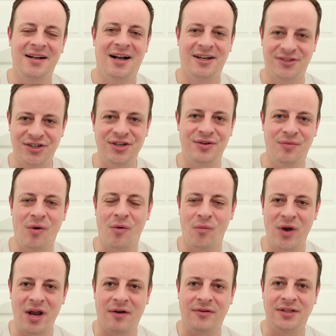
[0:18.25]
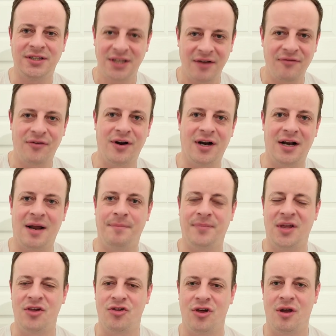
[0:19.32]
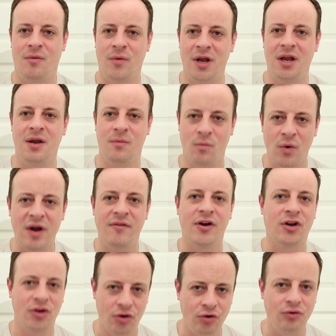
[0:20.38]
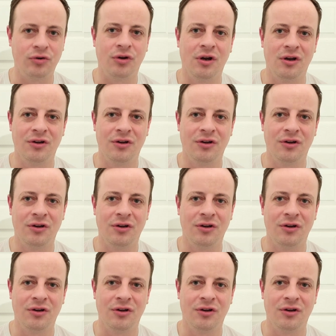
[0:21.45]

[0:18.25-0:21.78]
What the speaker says: I'll tell you what, we are a different club this year. We're a good